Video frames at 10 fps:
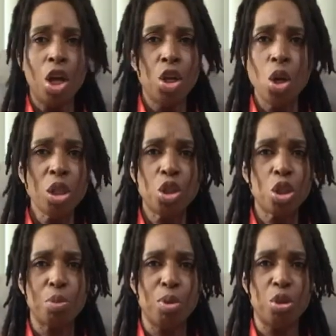not
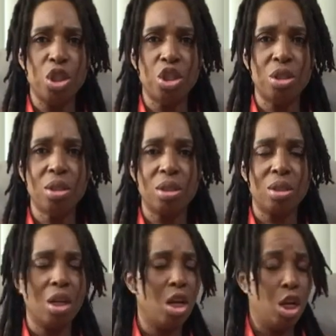just
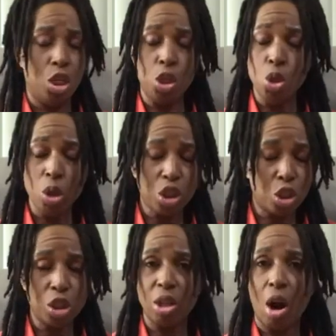musicians, not
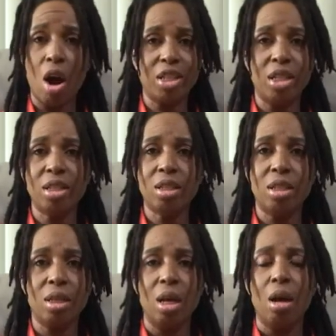just
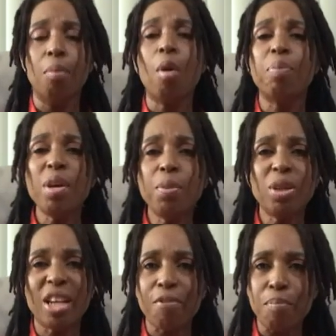artists, but people
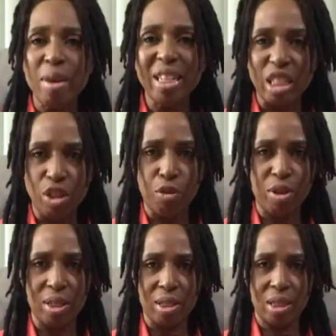that have made a
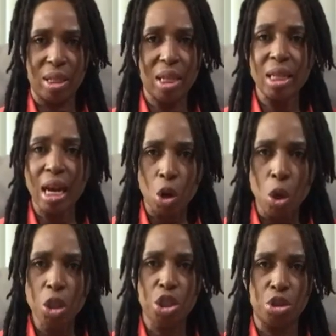difference in our
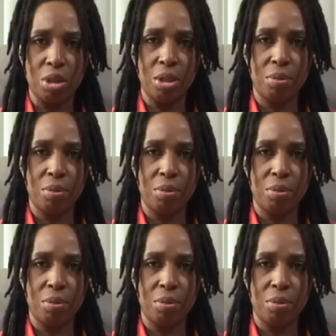country.